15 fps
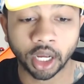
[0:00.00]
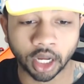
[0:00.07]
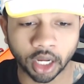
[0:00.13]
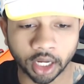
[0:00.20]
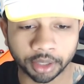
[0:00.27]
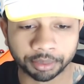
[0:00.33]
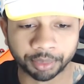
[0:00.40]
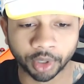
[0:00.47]

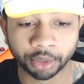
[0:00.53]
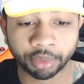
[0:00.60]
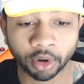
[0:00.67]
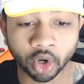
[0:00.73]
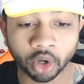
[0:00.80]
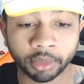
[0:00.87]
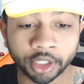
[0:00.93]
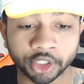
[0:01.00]
Bird
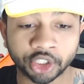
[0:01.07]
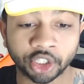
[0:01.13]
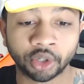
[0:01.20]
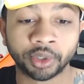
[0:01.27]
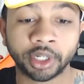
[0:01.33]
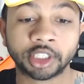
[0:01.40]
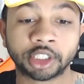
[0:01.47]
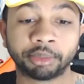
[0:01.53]
Pokemon
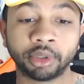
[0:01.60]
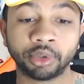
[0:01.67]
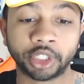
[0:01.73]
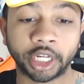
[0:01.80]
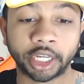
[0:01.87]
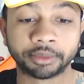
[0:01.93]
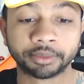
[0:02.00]
shown. It's a Blue Jay.